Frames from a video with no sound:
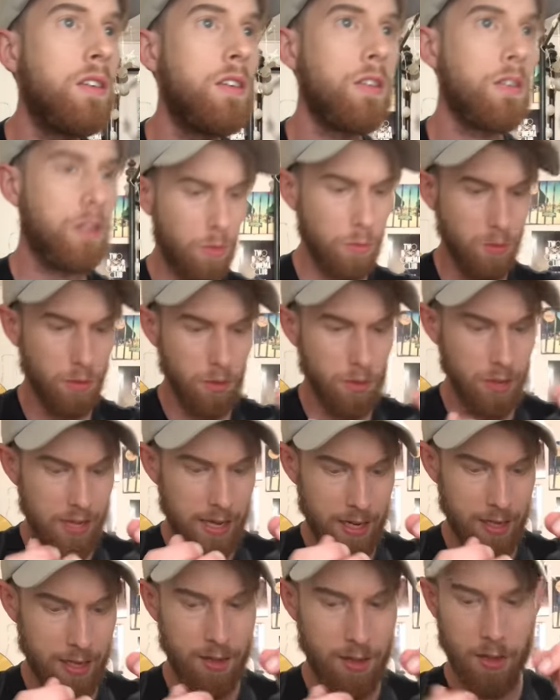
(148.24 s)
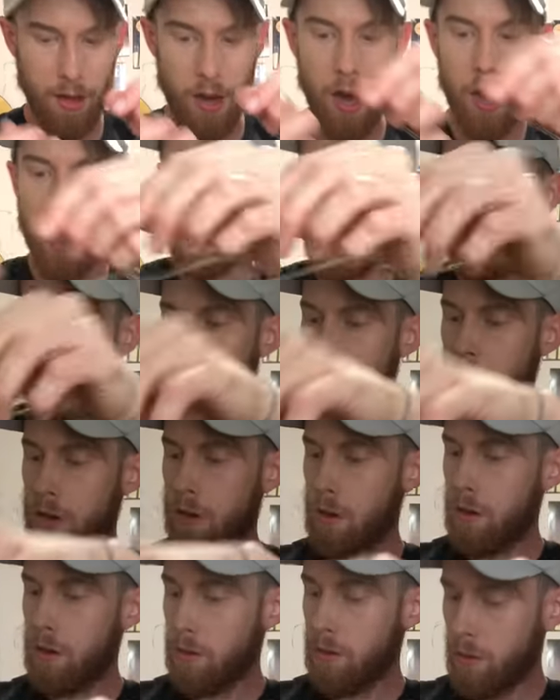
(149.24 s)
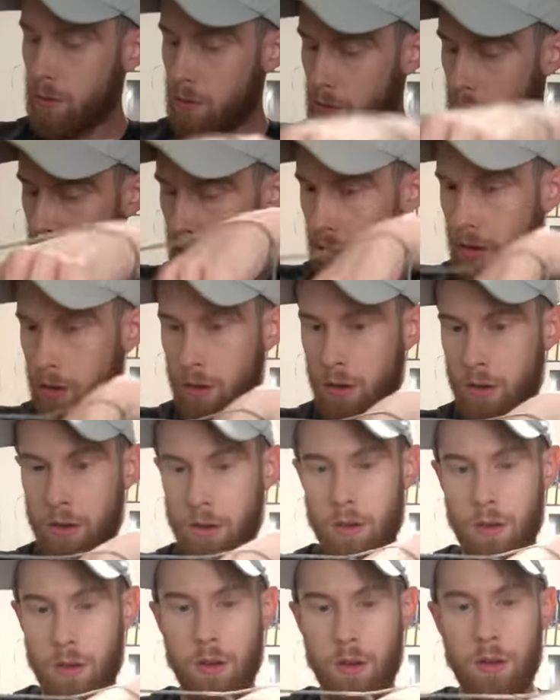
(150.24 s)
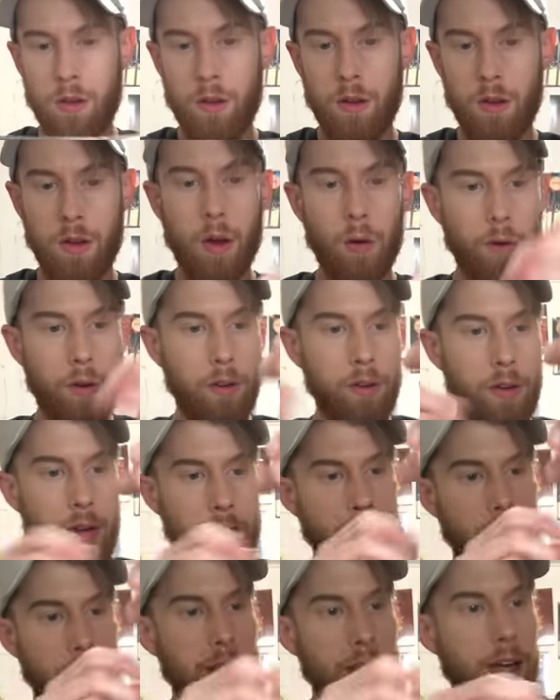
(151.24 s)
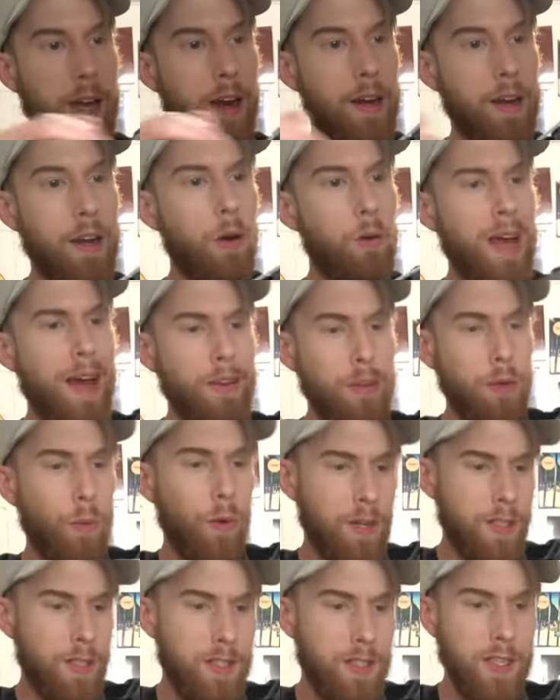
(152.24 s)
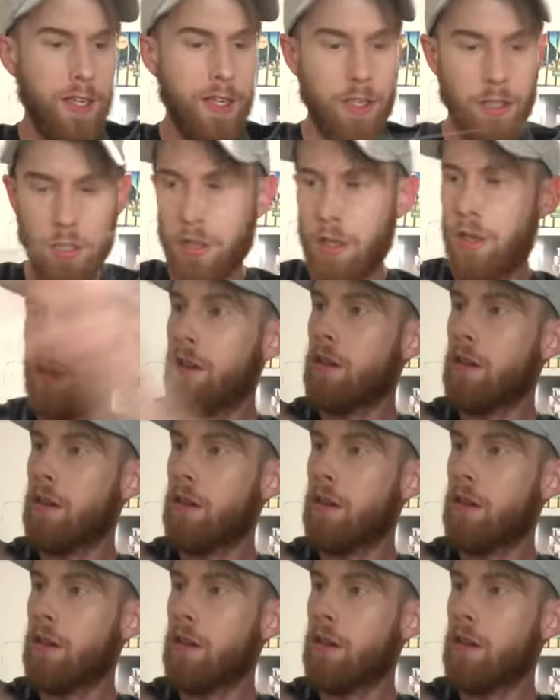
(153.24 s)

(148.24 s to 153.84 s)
Yours don't look like... Hold on. I think I got it. Oh, now you want a cinch.